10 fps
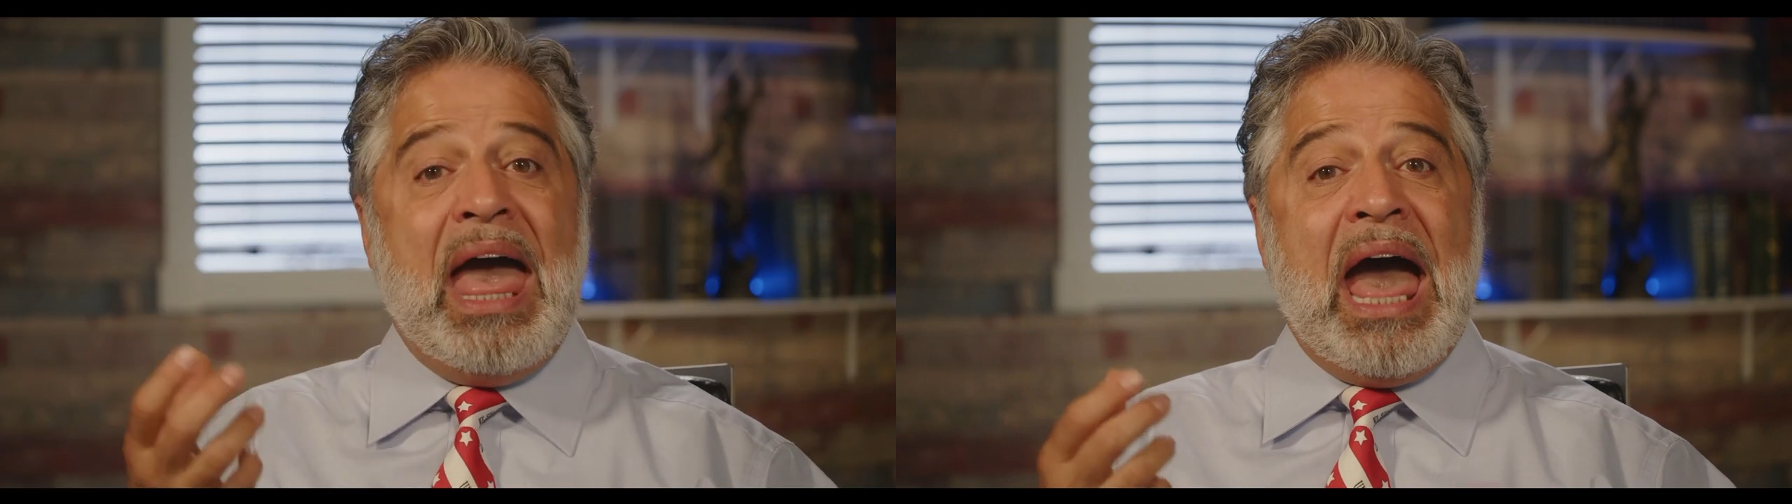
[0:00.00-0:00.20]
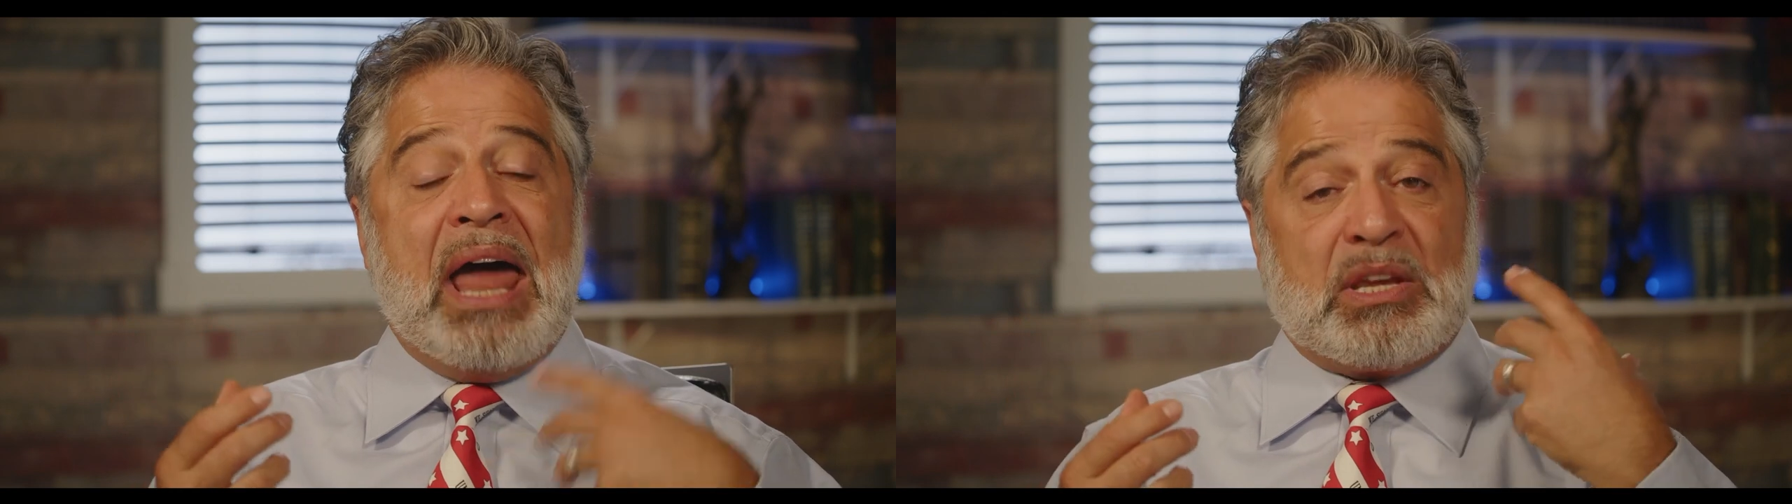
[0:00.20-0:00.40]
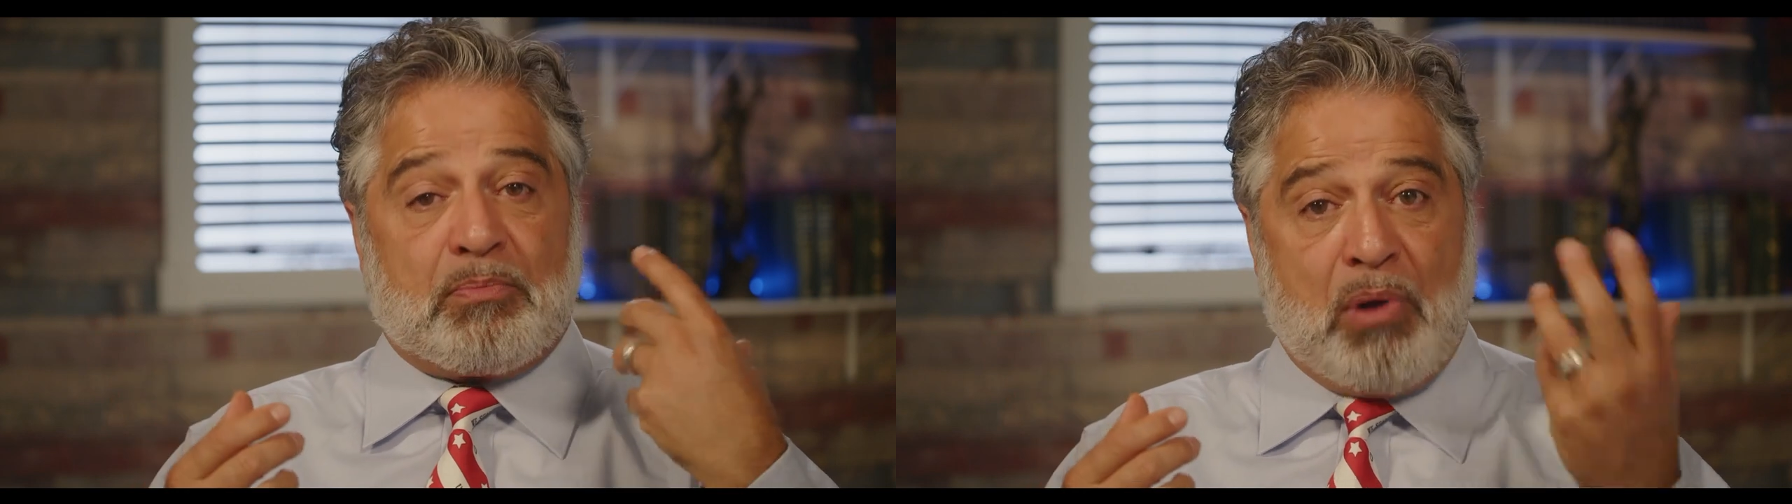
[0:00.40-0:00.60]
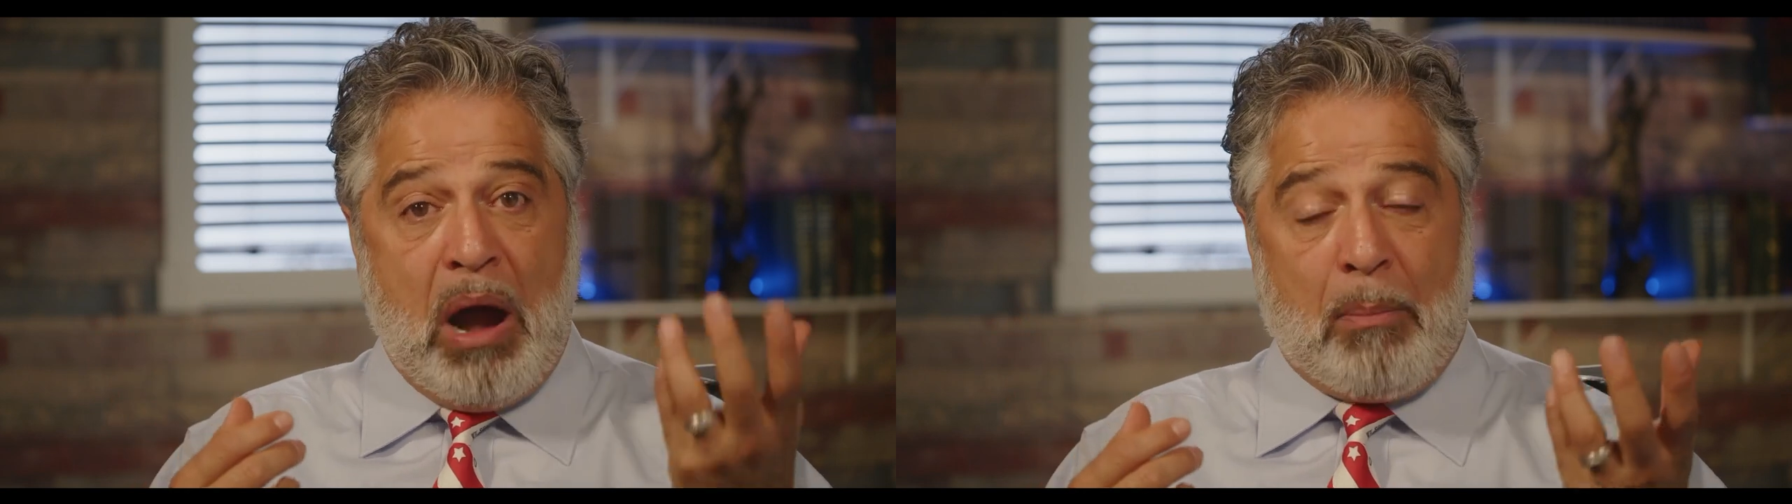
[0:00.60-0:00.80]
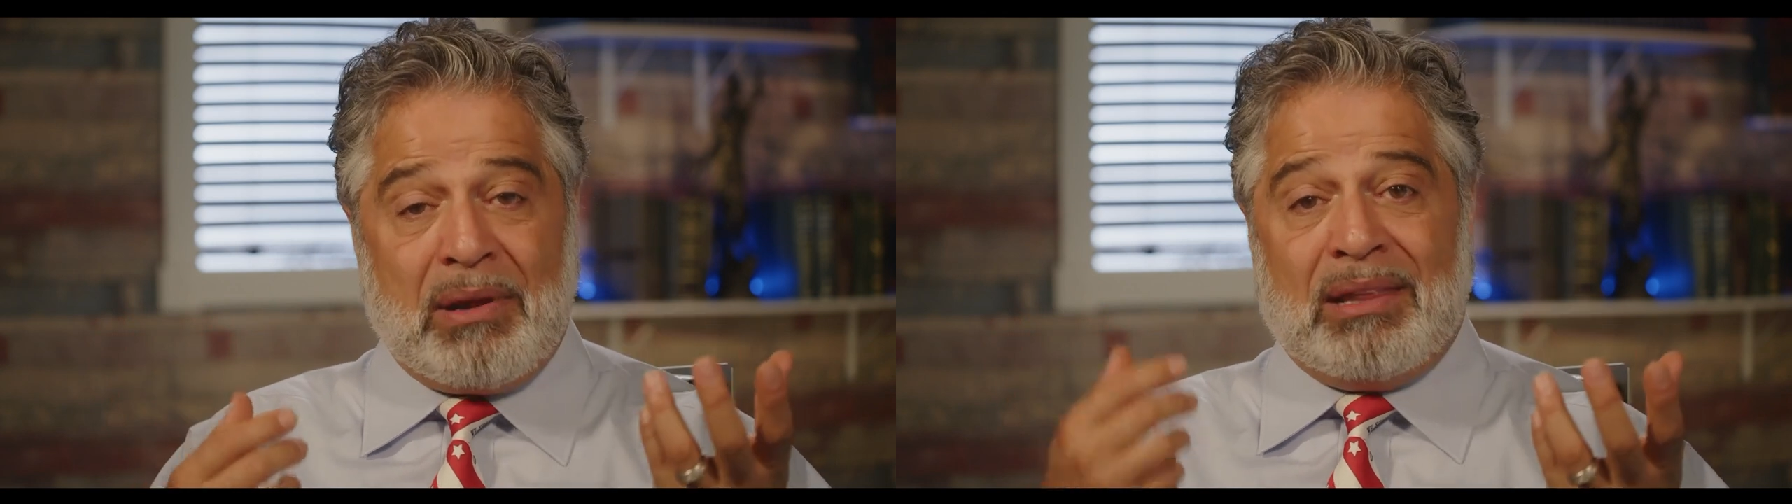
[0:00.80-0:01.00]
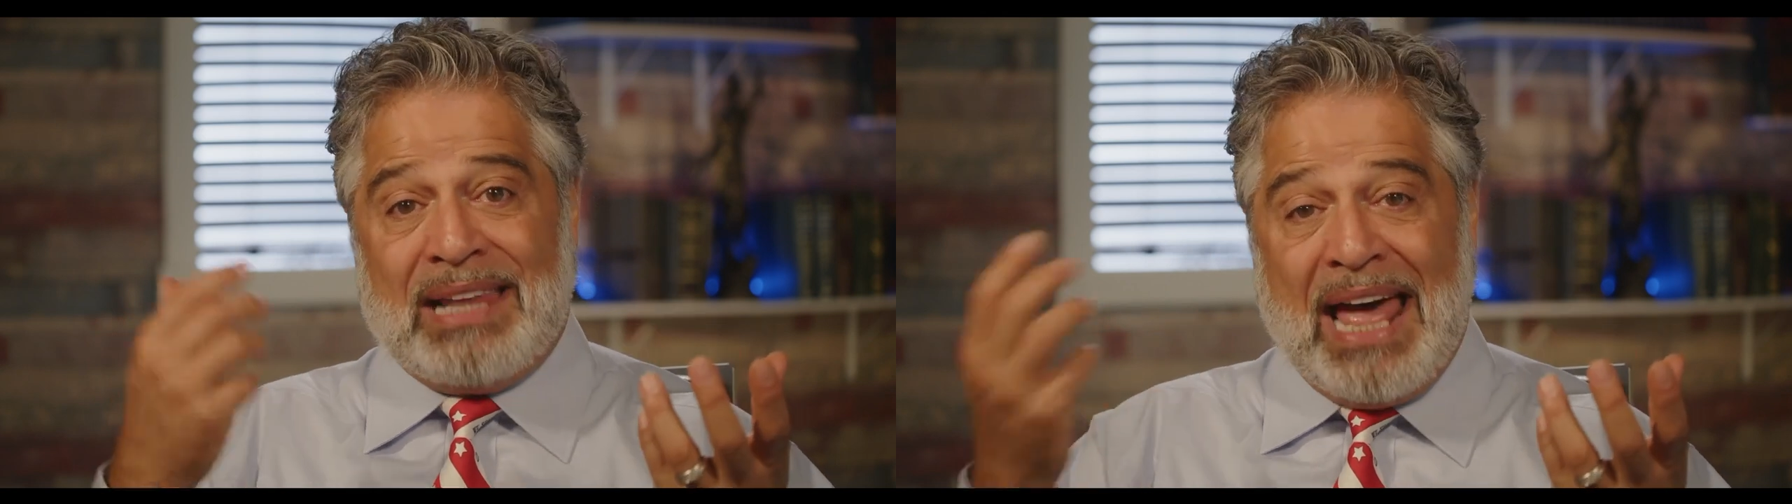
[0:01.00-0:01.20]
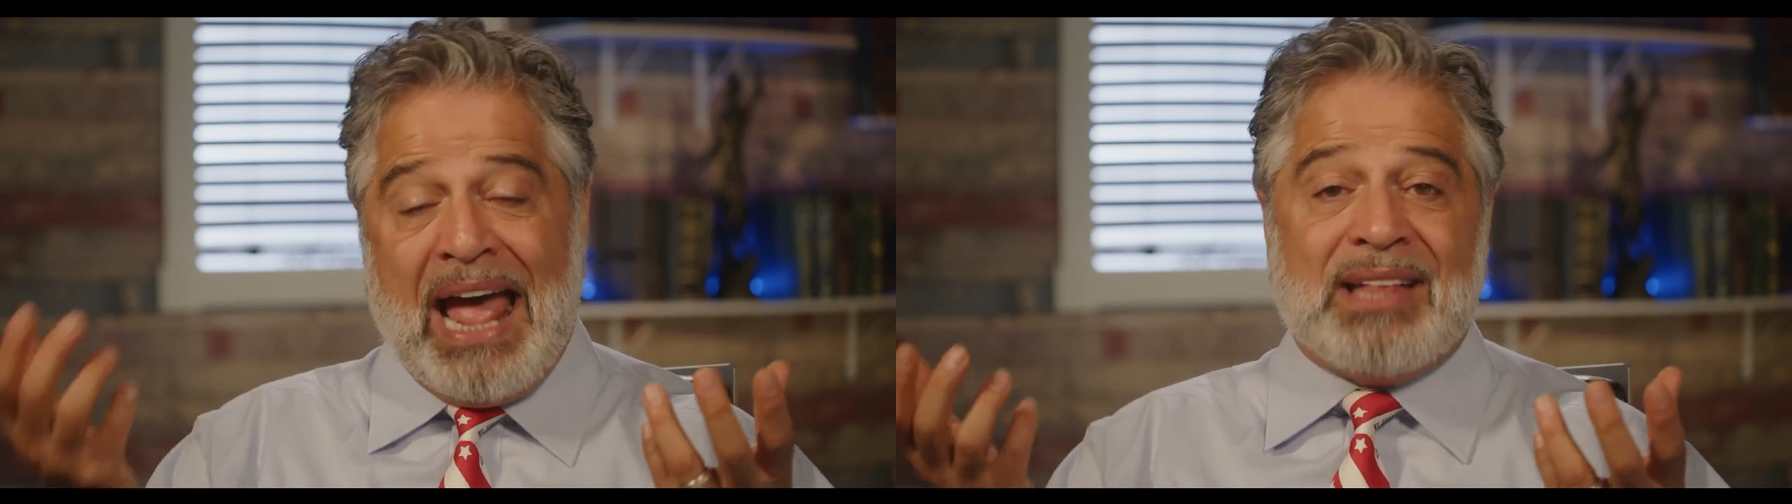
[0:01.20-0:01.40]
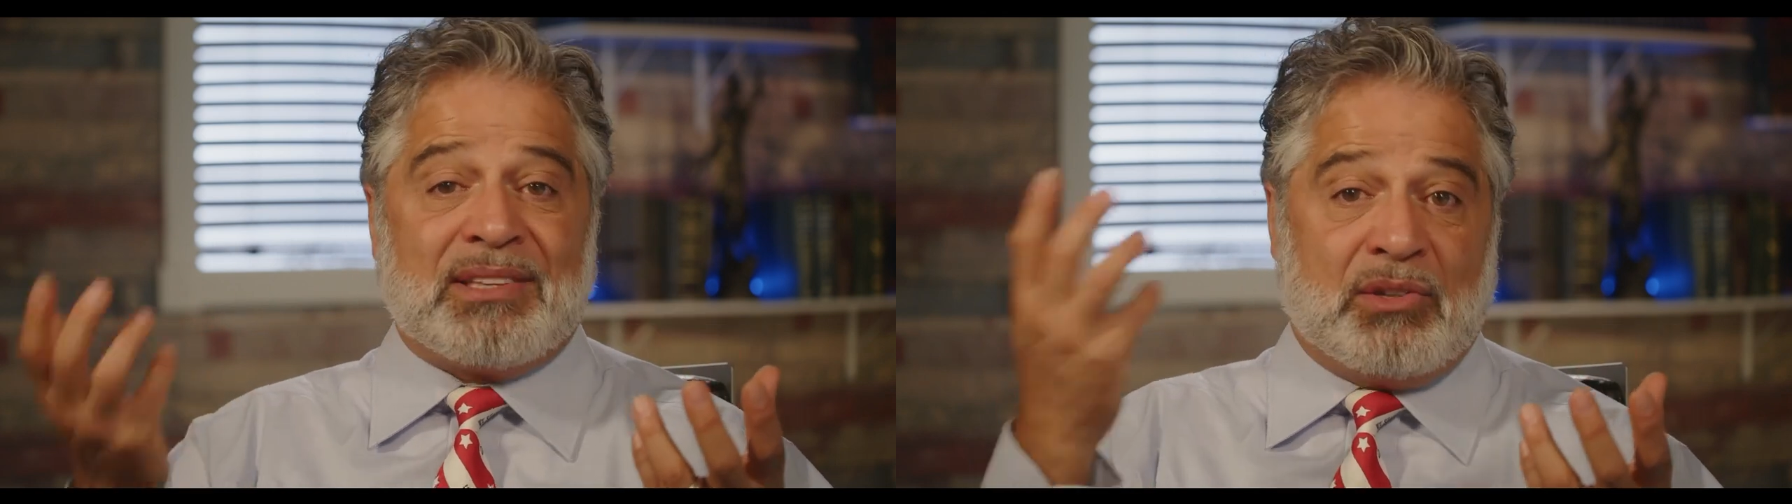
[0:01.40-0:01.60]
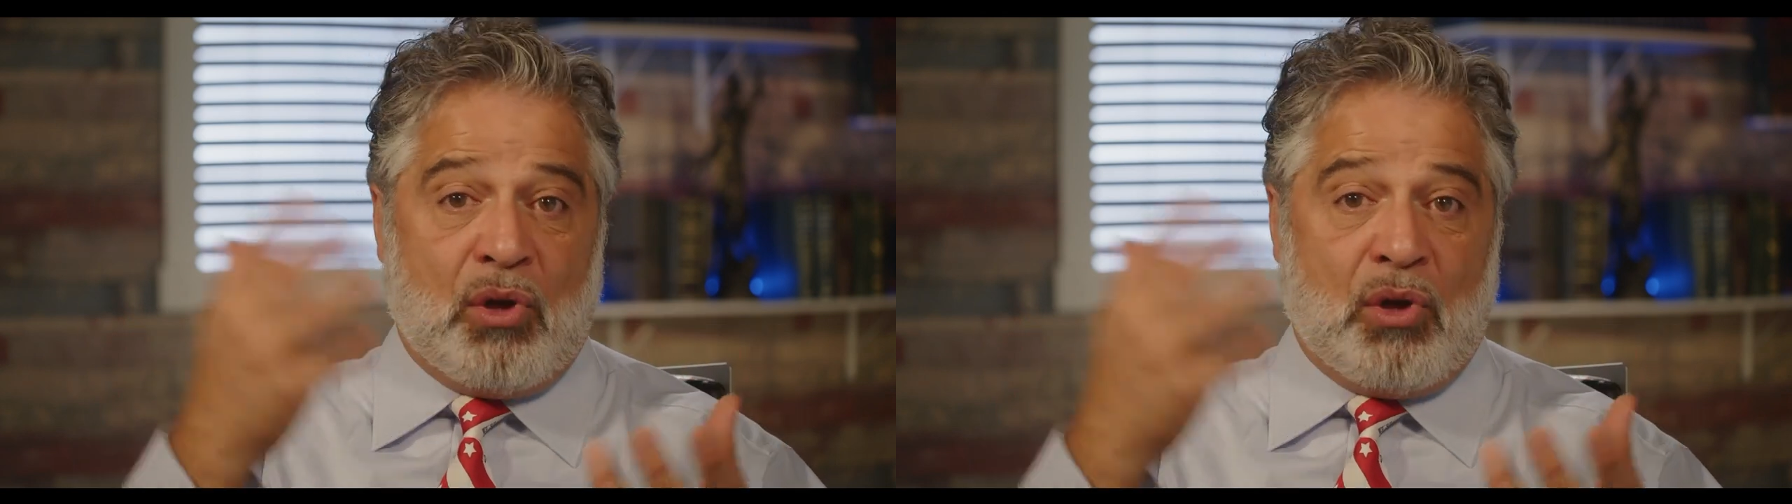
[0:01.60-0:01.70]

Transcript: and its property lands and